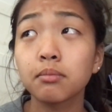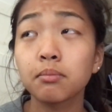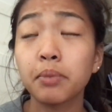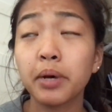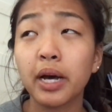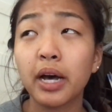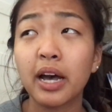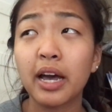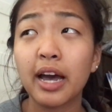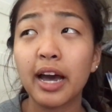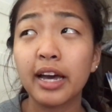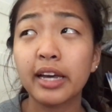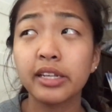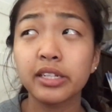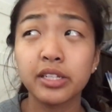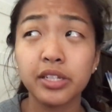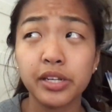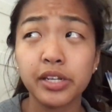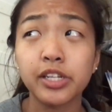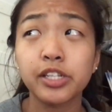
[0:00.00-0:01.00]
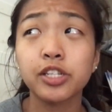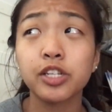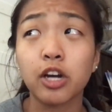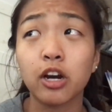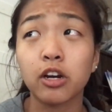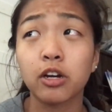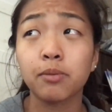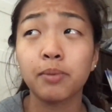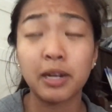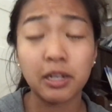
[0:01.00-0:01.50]
but I did
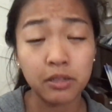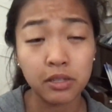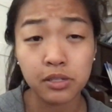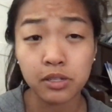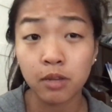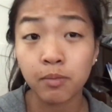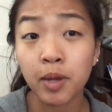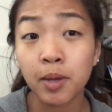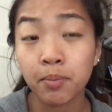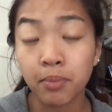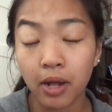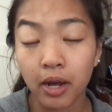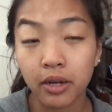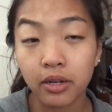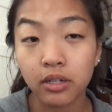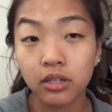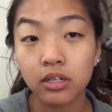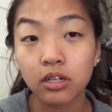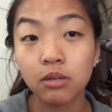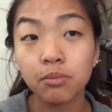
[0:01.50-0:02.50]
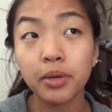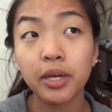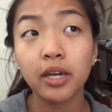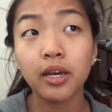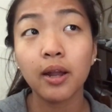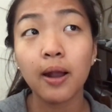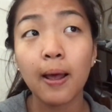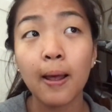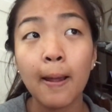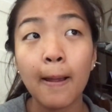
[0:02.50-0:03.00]
talk about this on my blog a little
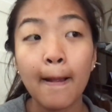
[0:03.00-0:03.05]
bit.